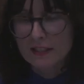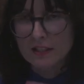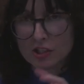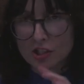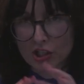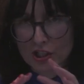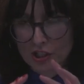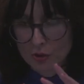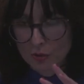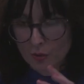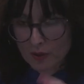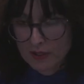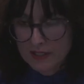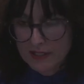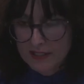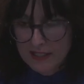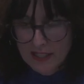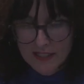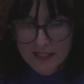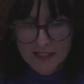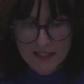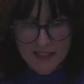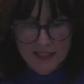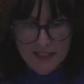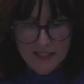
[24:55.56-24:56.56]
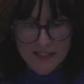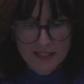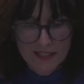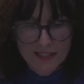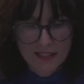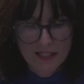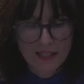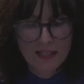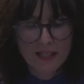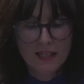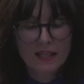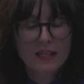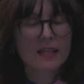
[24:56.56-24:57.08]
in just one sentence,
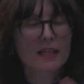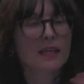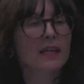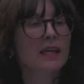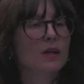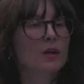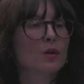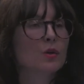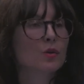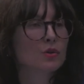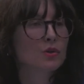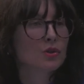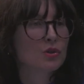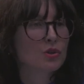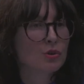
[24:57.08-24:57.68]
he could